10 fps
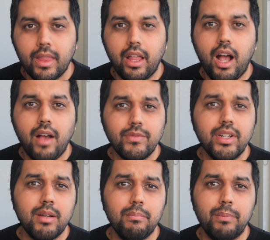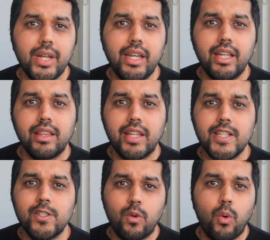Now, after completing
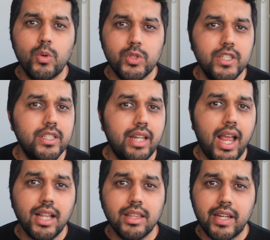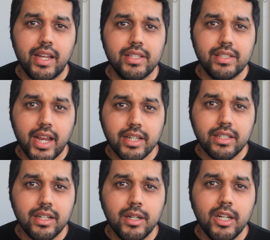these courses in healthcare
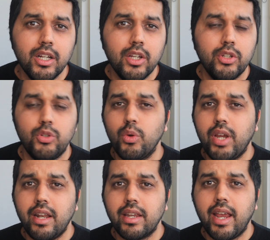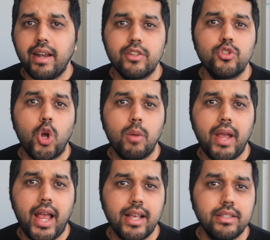sector, you can get a
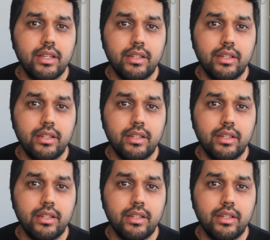job as